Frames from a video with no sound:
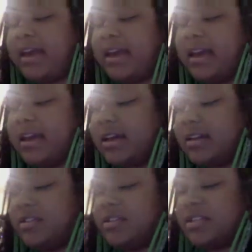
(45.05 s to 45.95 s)

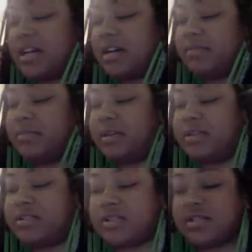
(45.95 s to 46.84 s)
And
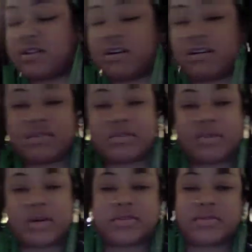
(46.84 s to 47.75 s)
it's just an
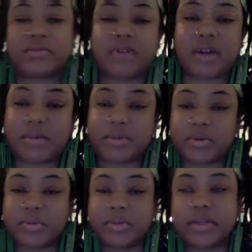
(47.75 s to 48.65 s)
awesome, phenomenal
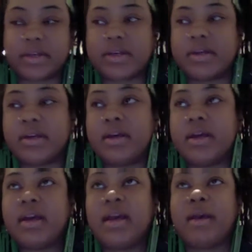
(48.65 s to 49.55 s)
book.
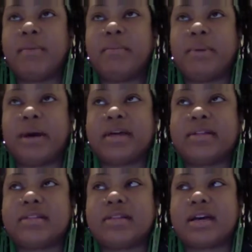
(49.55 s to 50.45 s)

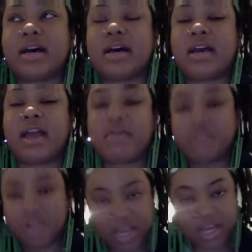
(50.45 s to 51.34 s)
But every
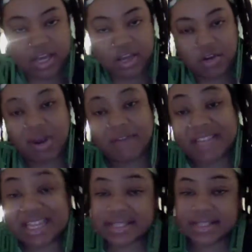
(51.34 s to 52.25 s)
day you have
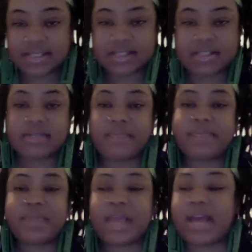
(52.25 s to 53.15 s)
lessons.
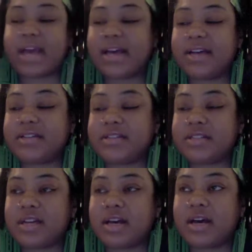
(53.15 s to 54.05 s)
And
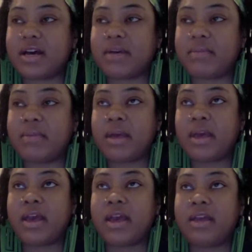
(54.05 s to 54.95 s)

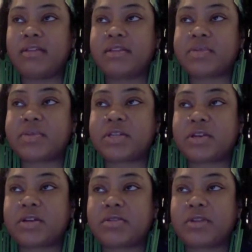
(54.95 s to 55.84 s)
in this
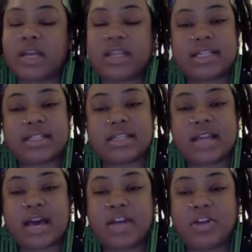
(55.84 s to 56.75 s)
particular day, lesson
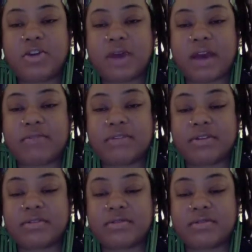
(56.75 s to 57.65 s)
9, you have
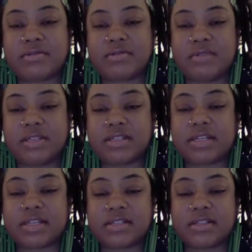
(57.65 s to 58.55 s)
these
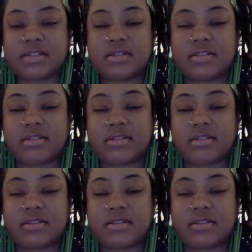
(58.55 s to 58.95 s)
lessons.